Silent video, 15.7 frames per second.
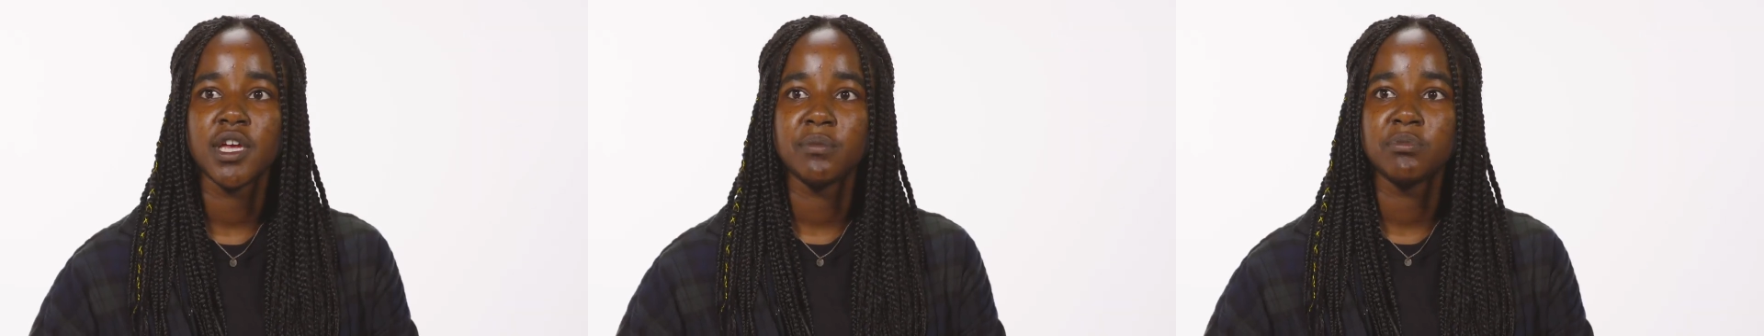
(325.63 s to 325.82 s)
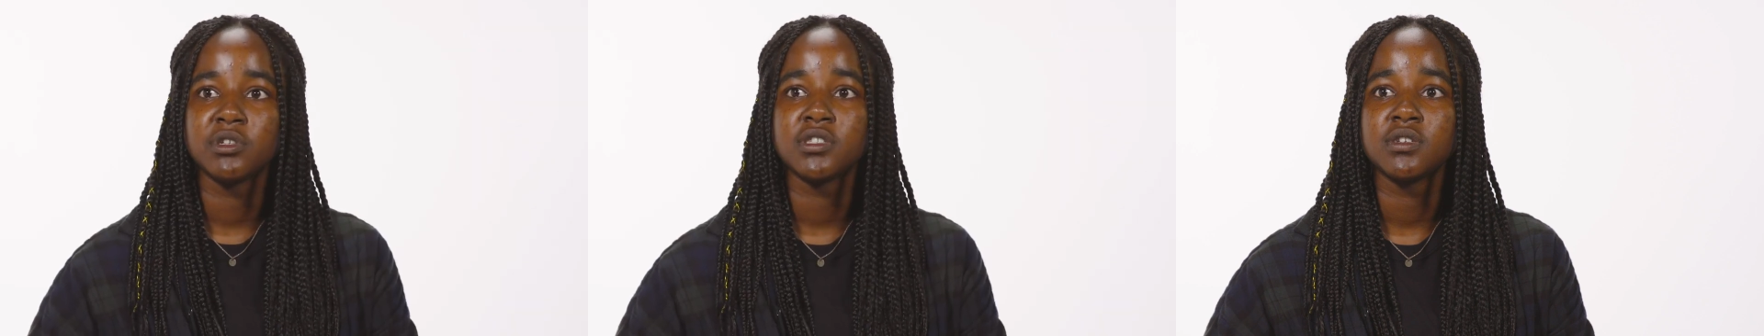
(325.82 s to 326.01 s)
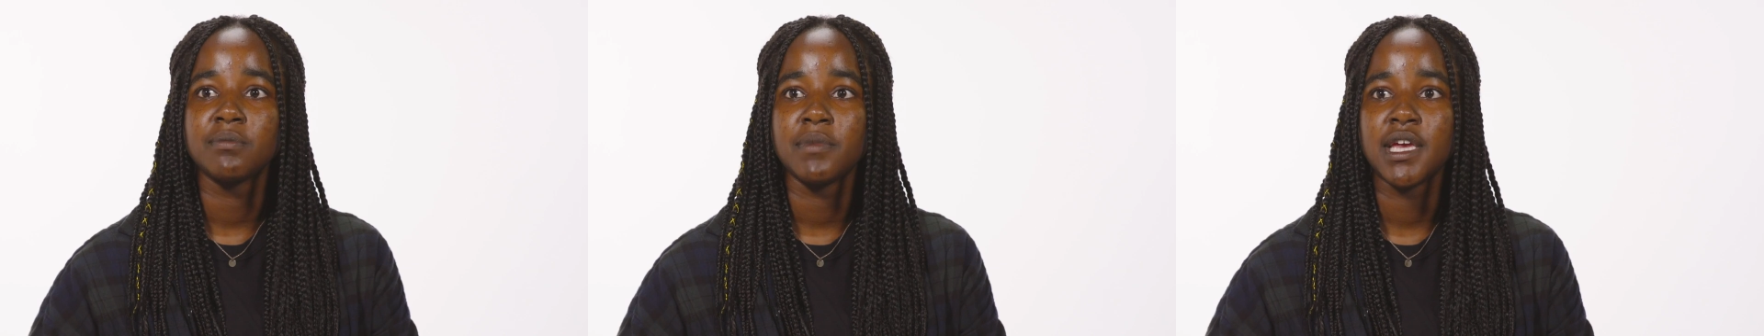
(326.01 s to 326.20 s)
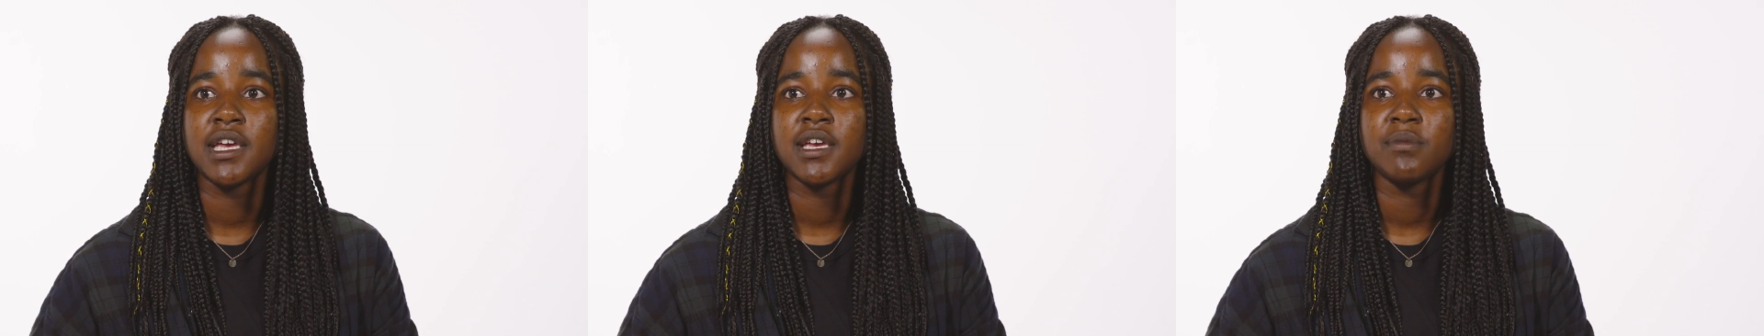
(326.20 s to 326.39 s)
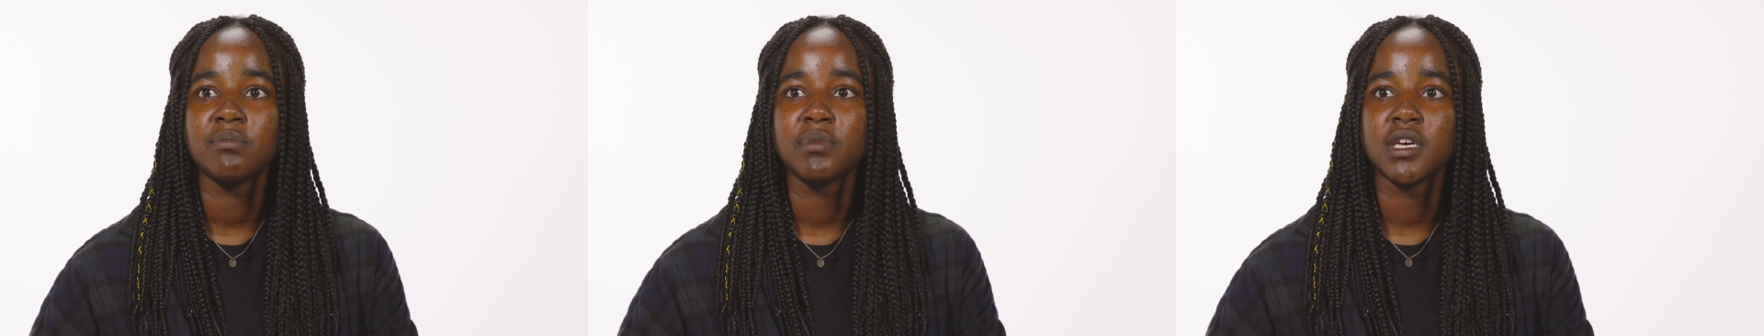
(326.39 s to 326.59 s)
able to
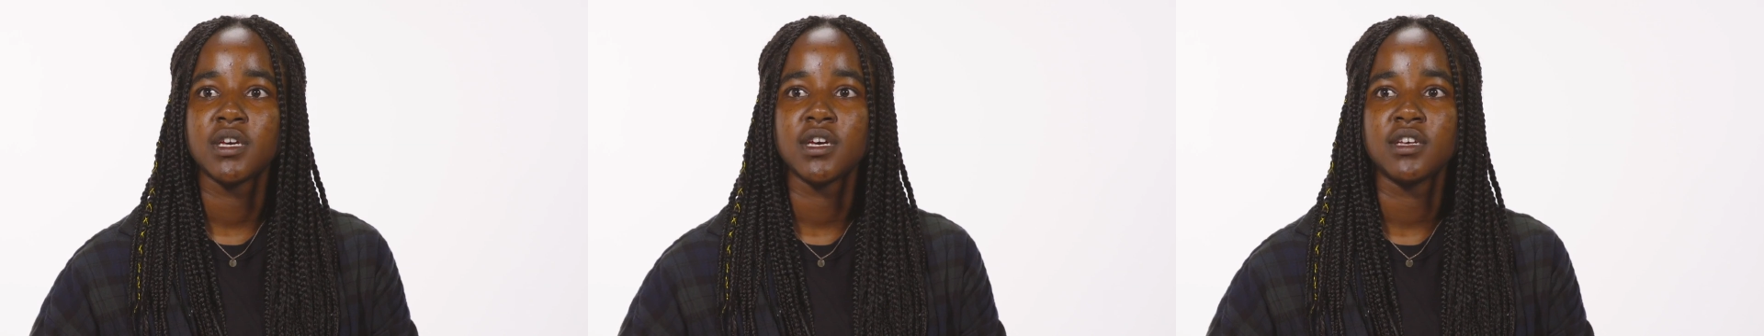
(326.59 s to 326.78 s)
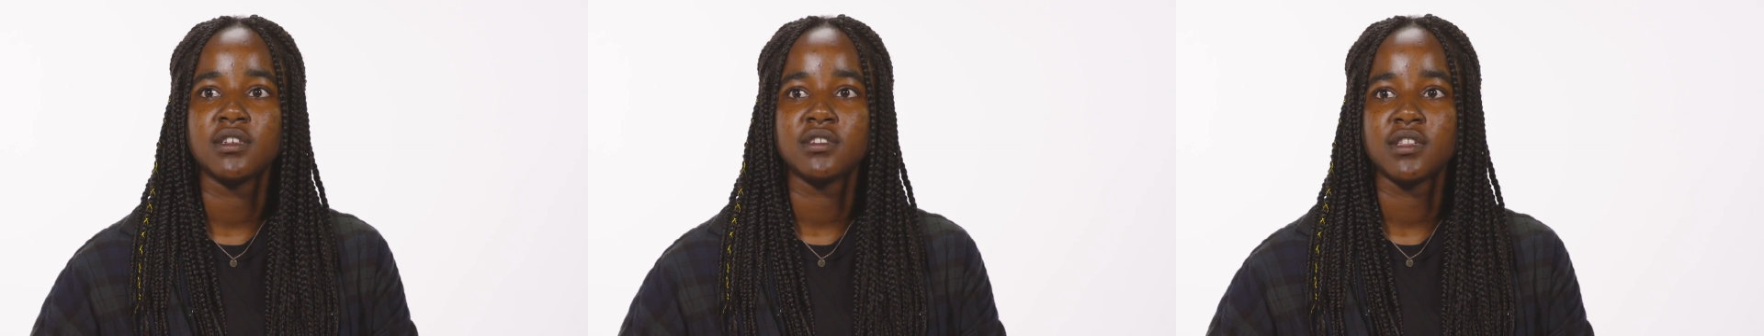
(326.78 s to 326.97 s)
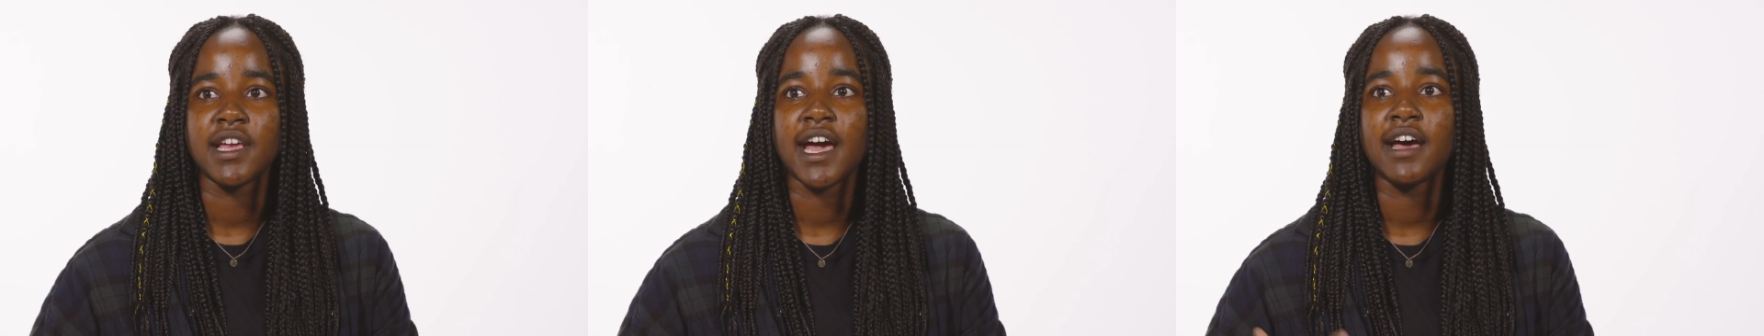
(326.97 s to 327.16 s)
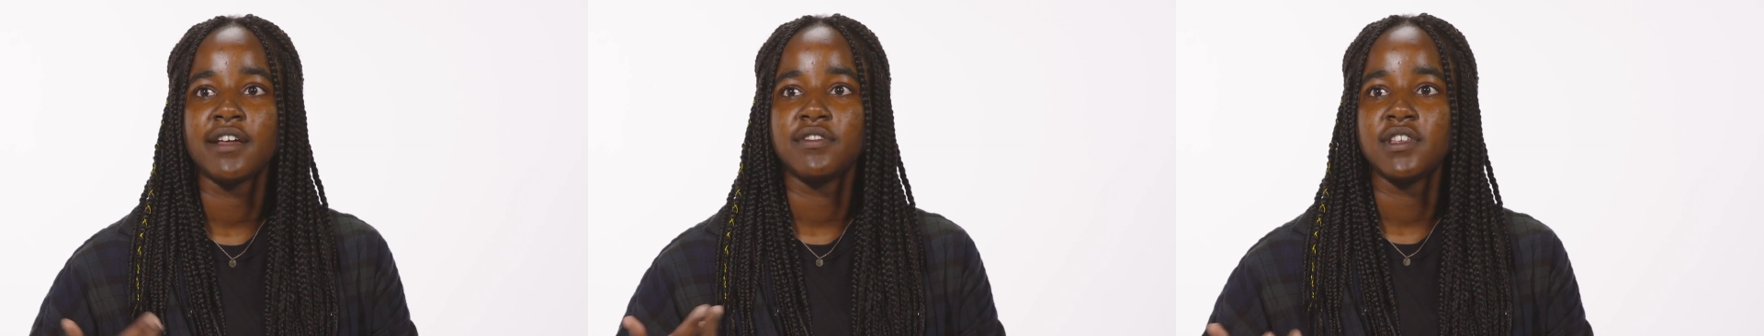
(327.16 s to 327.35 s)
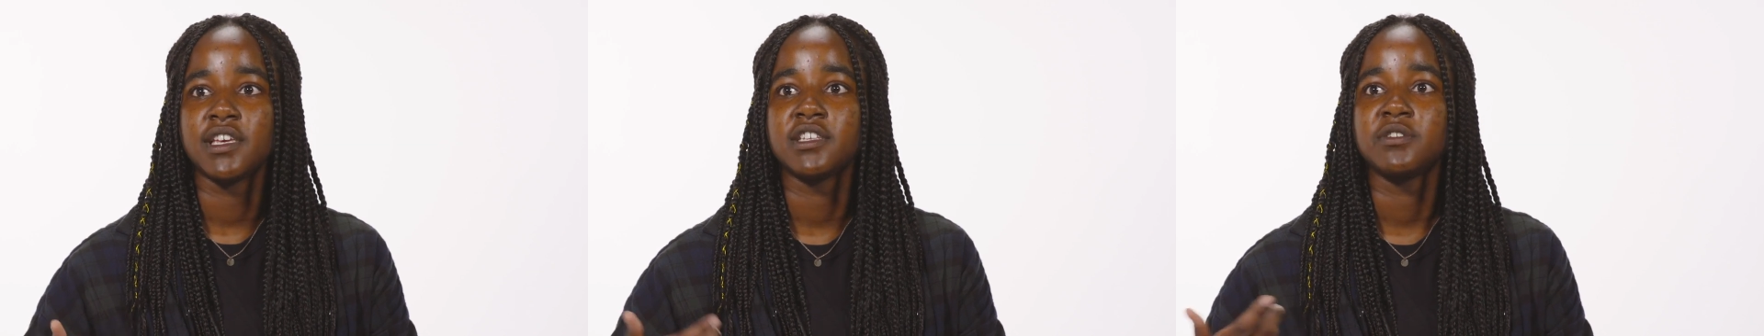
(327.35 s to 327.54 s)
make it because they
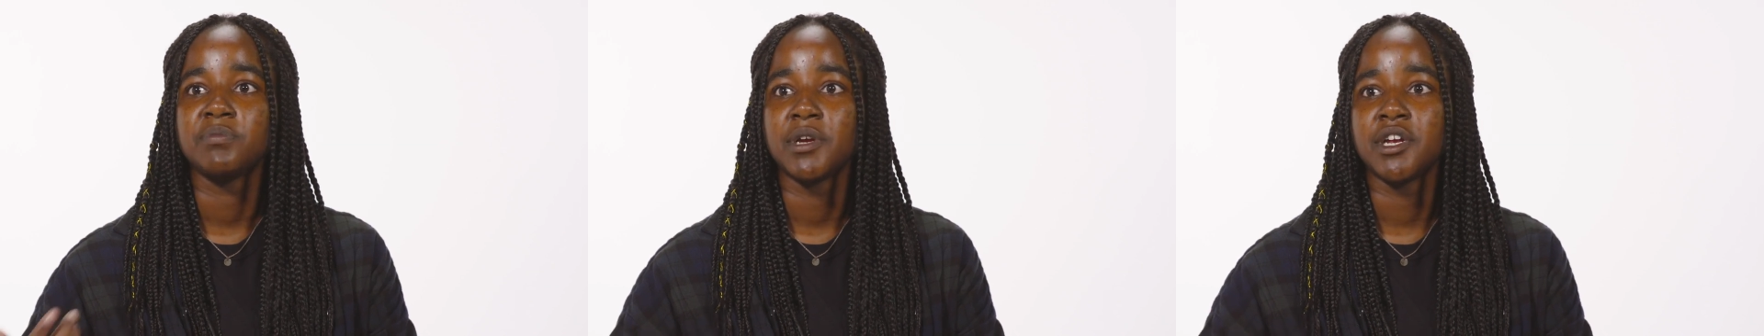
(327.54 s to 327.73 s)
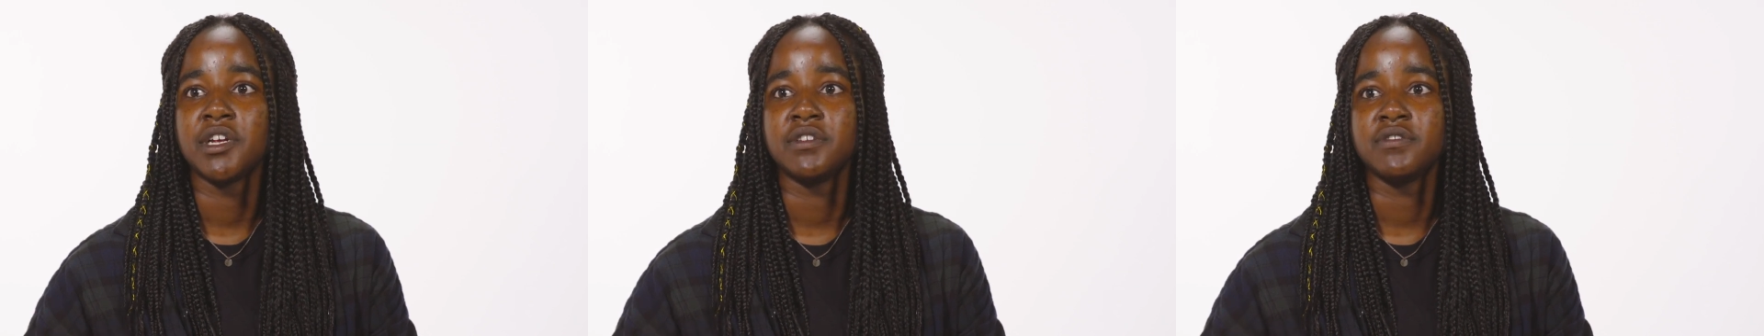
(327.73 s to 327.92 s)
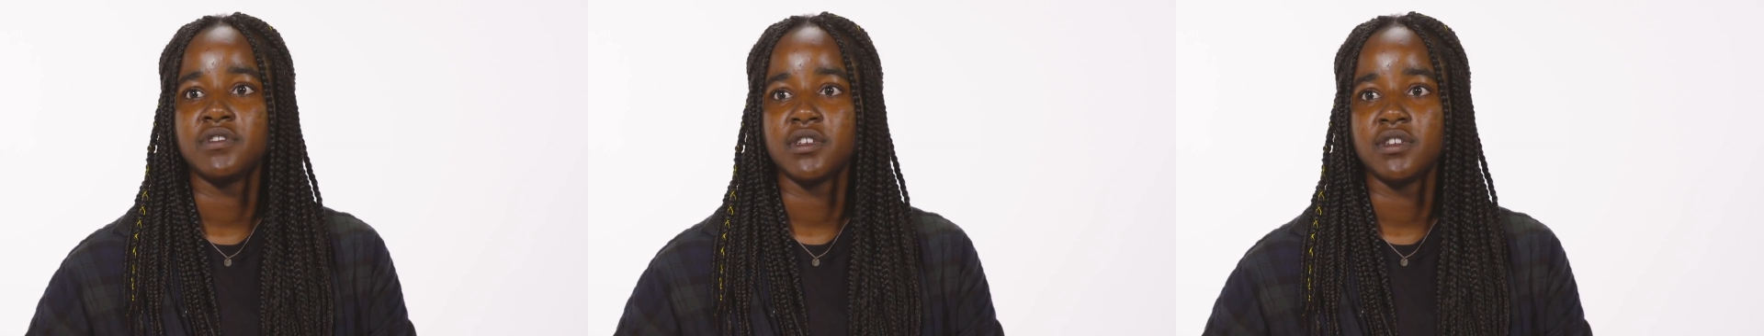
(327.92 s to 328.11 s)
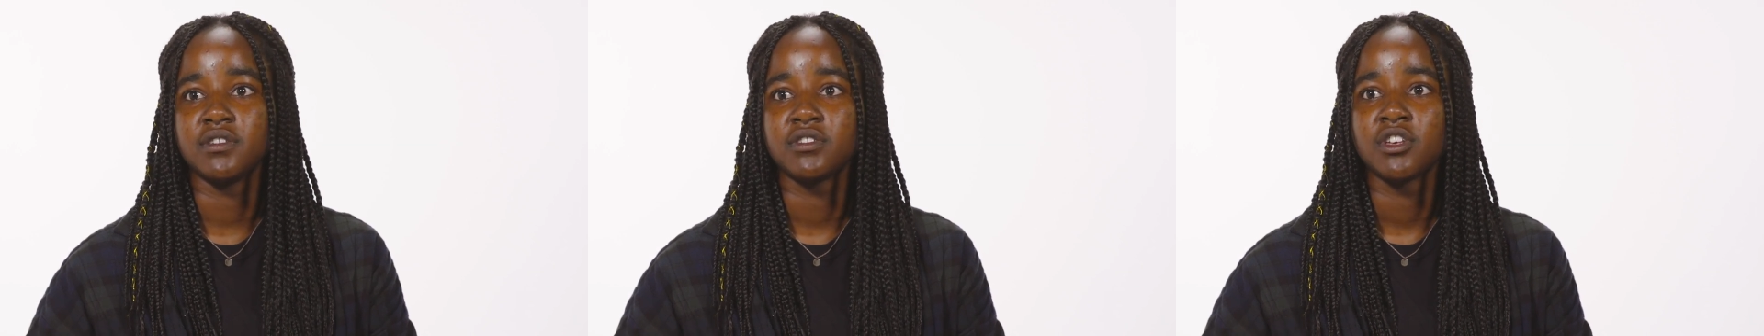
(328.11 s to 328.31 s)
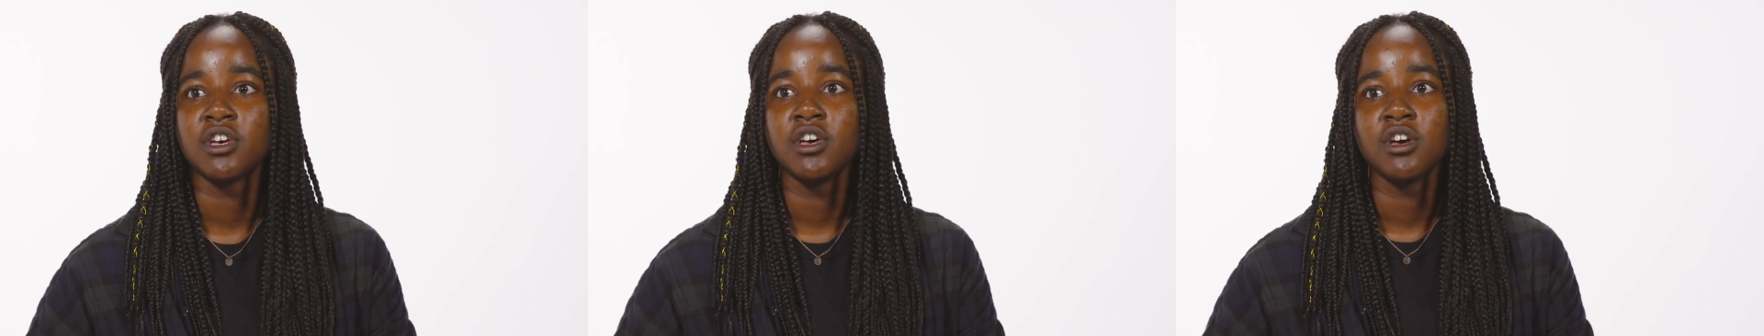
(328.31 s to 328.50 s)
had the experiences